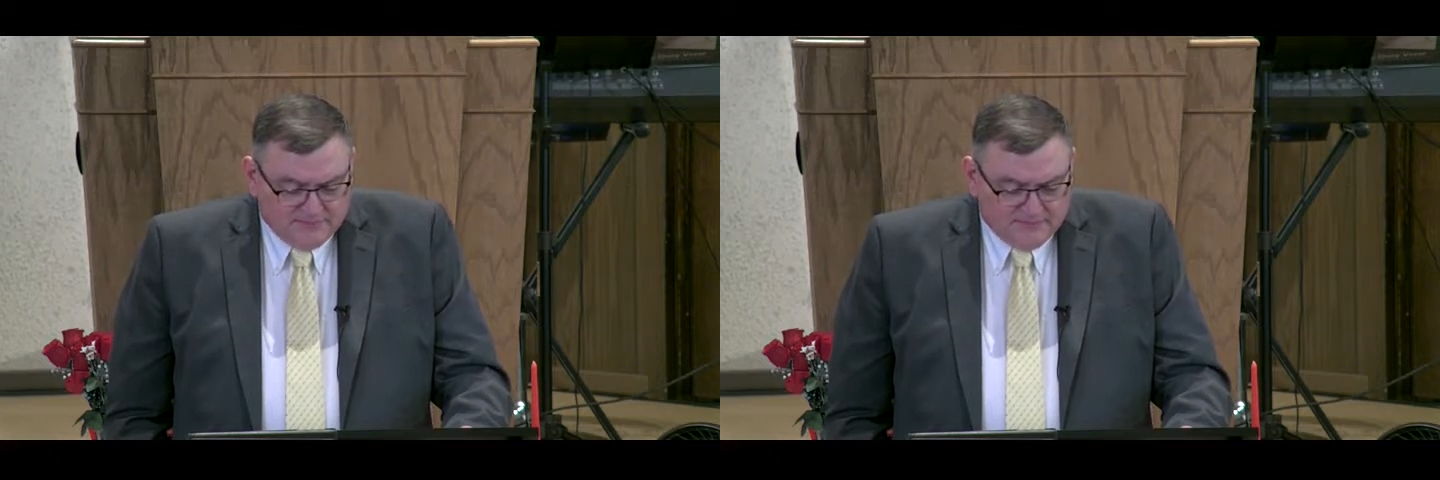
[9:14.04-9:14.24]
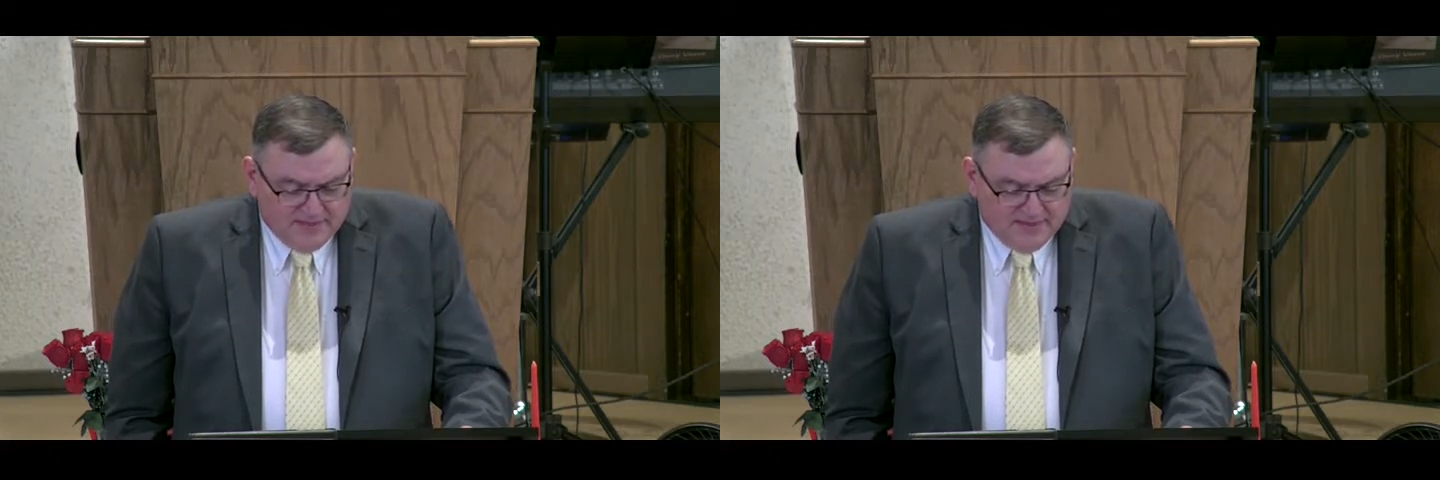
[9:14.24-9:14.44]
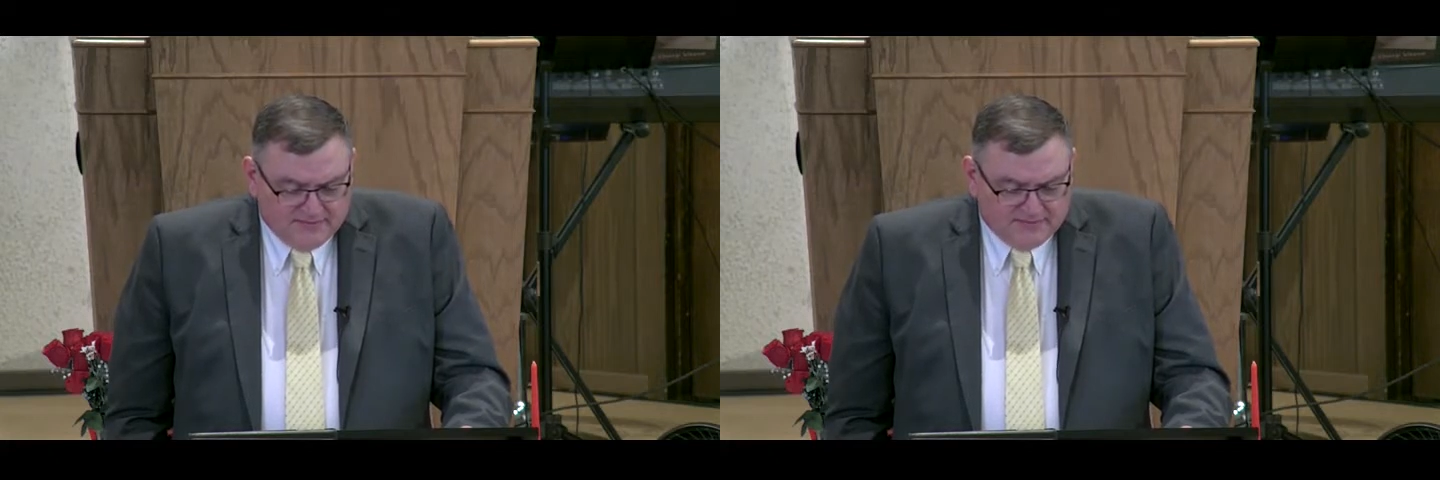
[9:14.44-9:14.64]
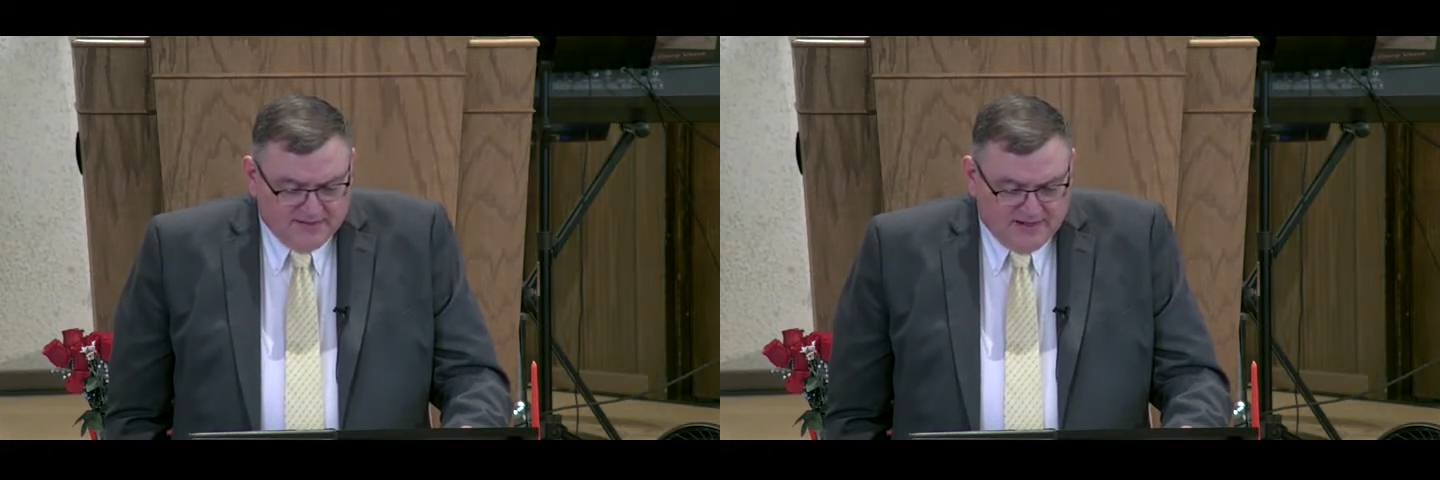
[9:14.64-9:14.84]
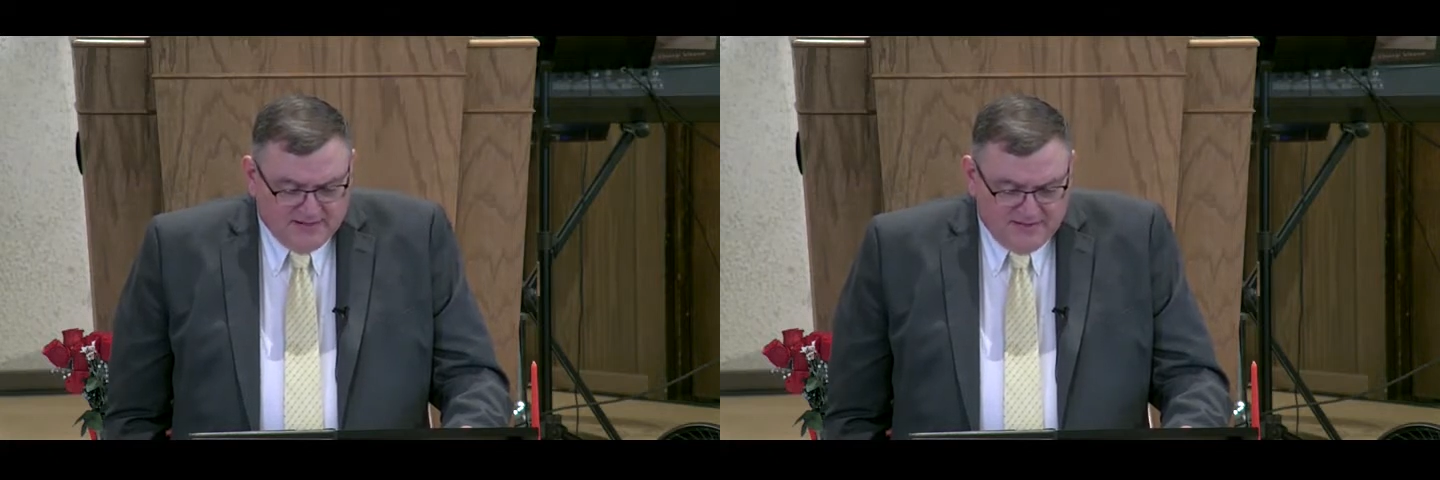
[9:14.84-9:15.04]
he
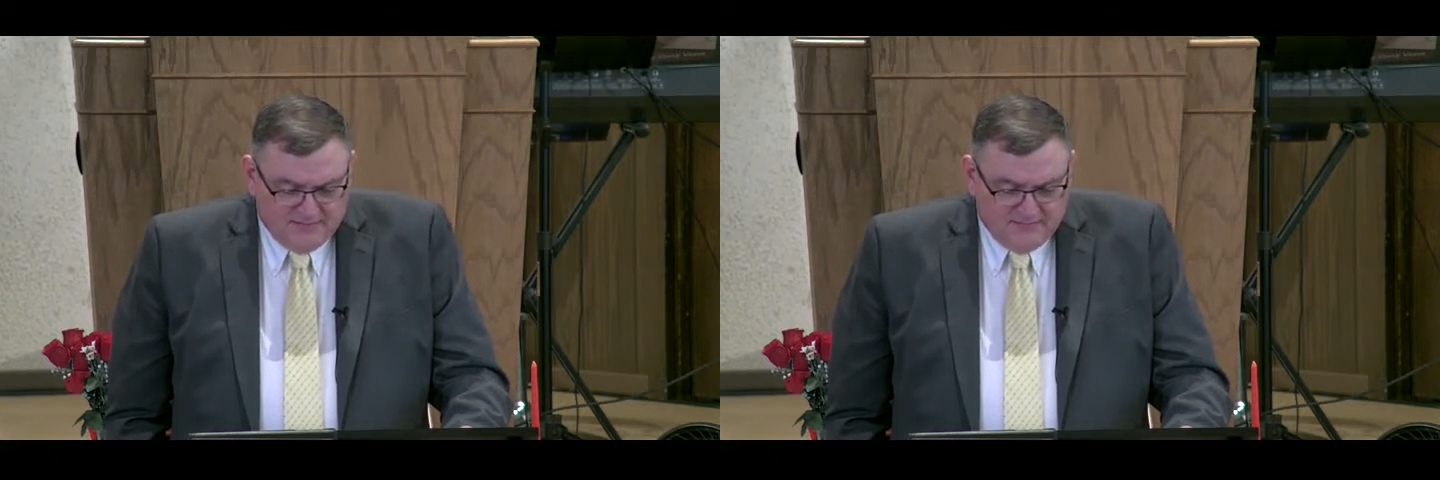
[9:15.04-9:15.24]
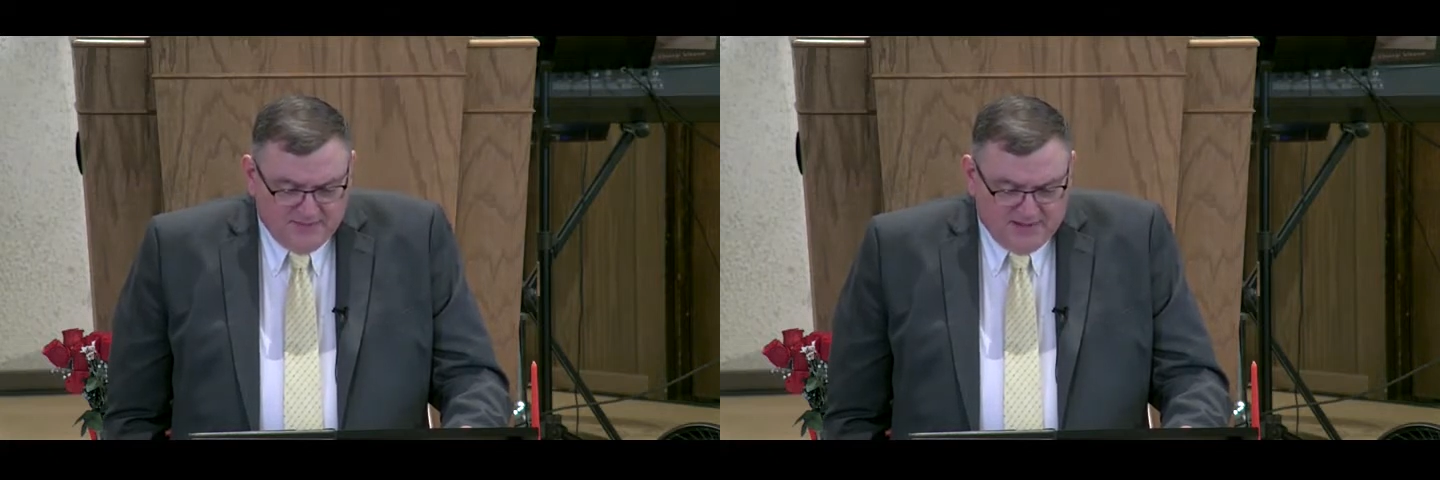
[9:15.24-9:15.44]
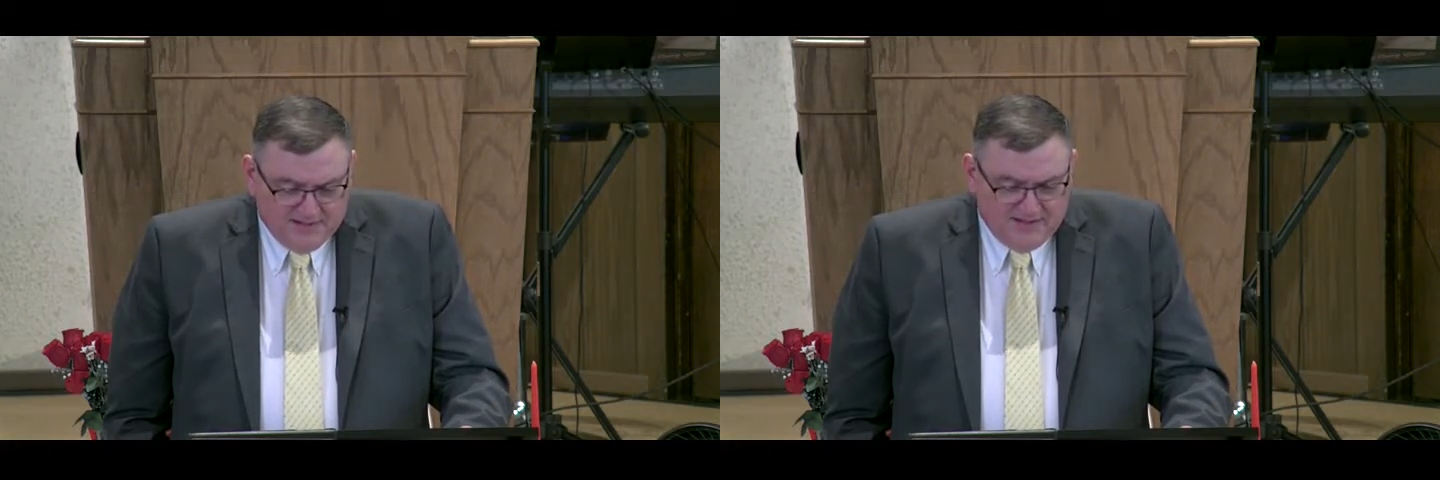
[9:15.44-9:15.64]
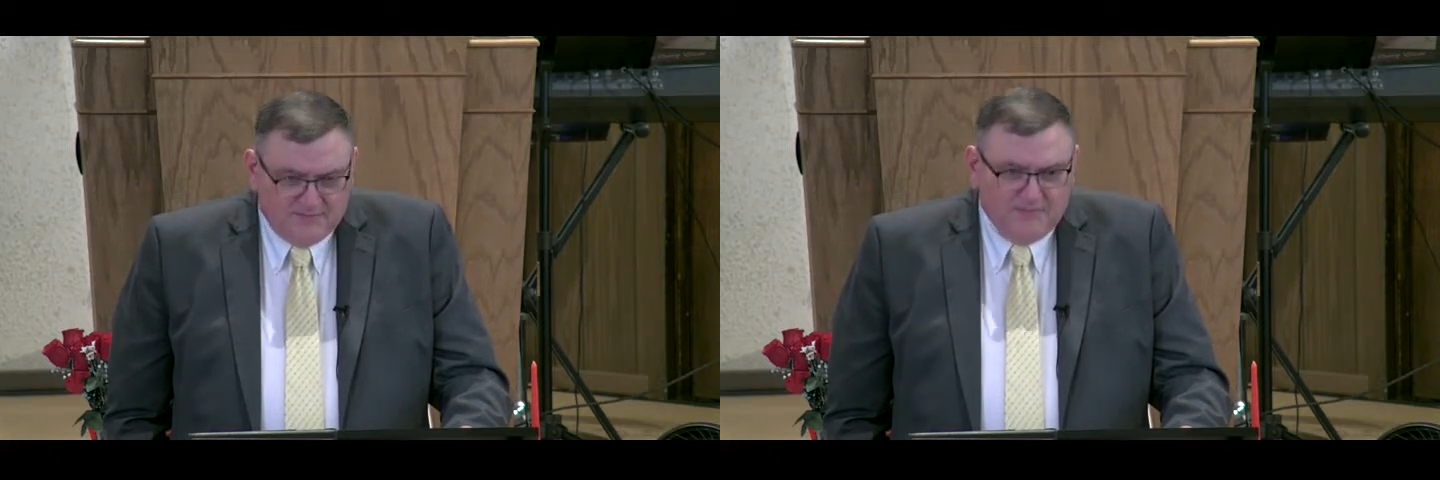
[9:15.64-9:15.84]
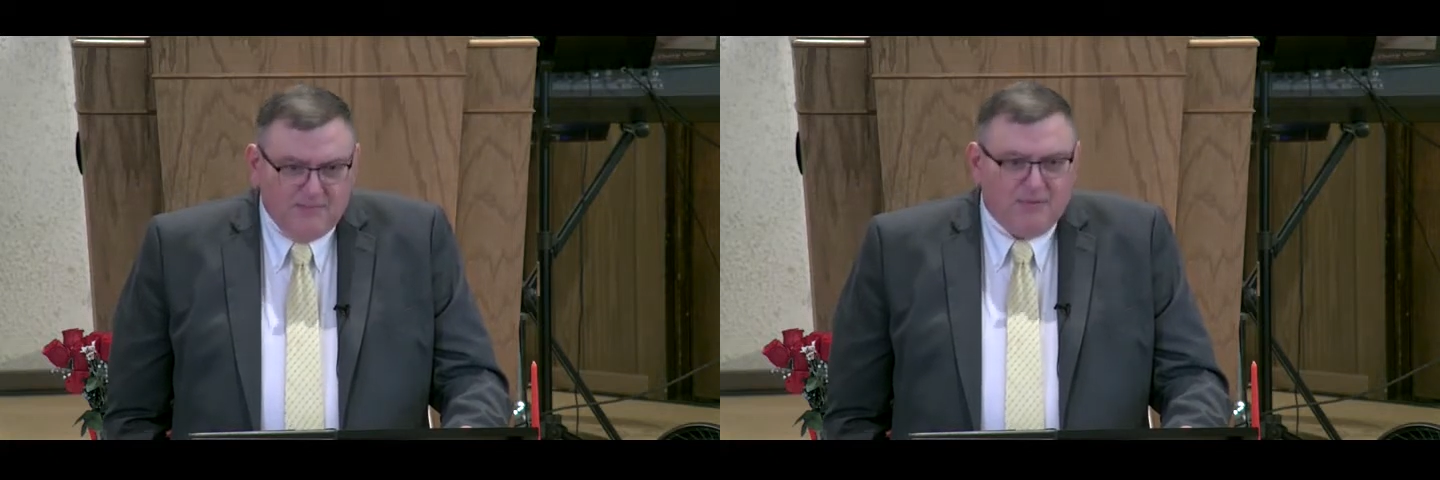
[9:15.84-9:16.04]
said, I did me